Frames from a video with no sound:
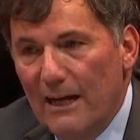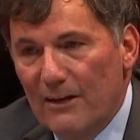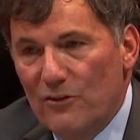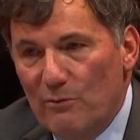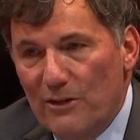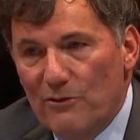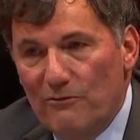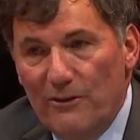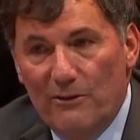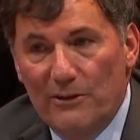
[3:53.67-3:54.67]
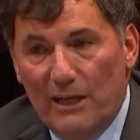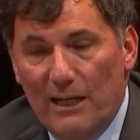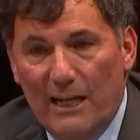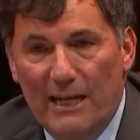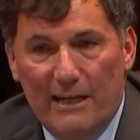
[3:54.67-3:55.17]
to interfere in the
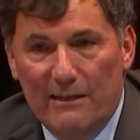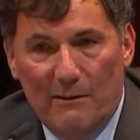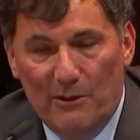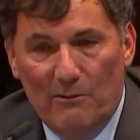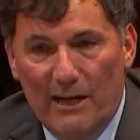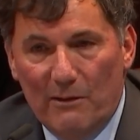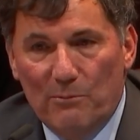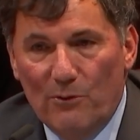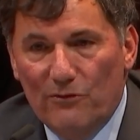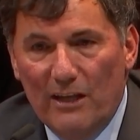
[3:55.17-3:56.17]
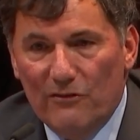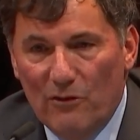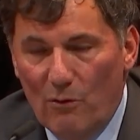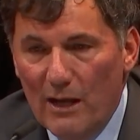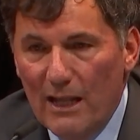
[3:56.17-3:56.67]
Canadian democratic process.
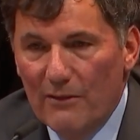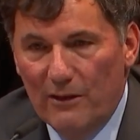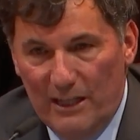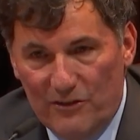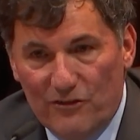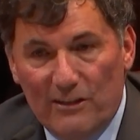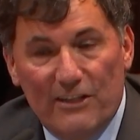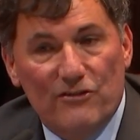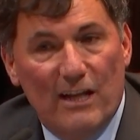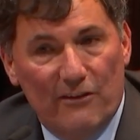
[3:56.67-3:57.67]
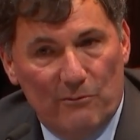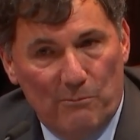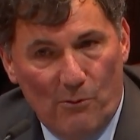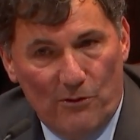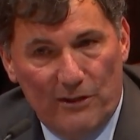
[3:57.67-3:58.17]
So the legislation has
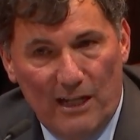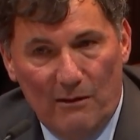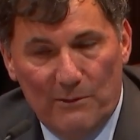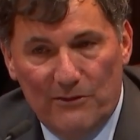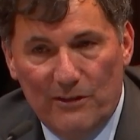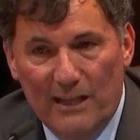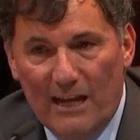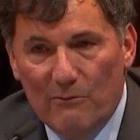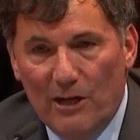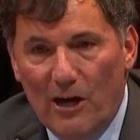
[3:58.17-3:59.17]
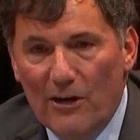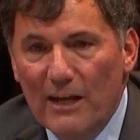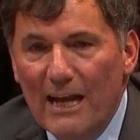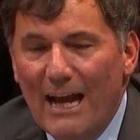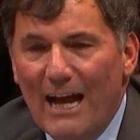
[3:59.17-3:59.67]
important elements in that
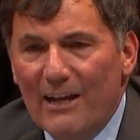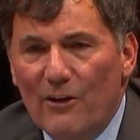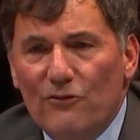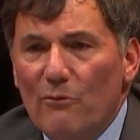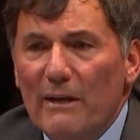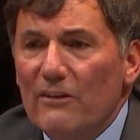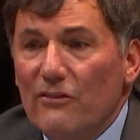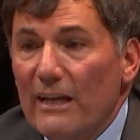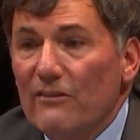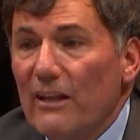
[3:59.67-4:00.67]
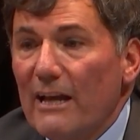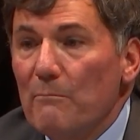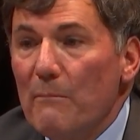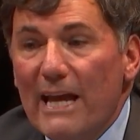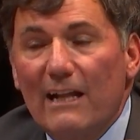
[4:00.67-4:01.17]
regard. It also makes things like
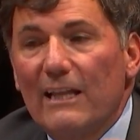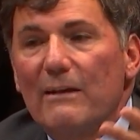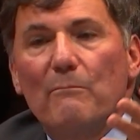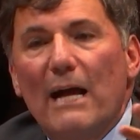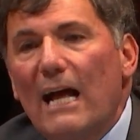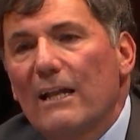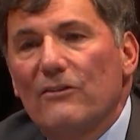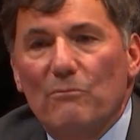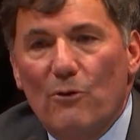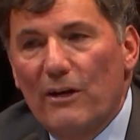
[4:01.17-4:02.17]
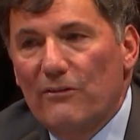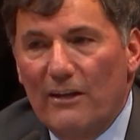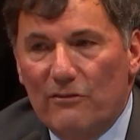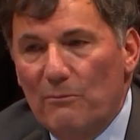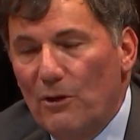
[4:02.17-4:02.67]
mail-in ballots more
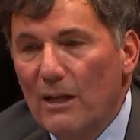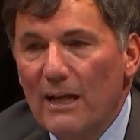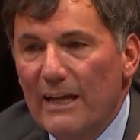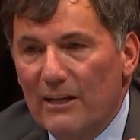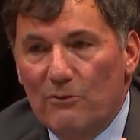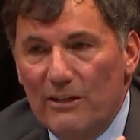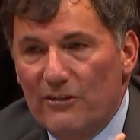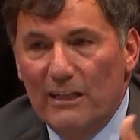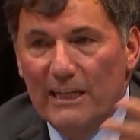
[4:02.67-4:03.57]
accessible. Increasingly,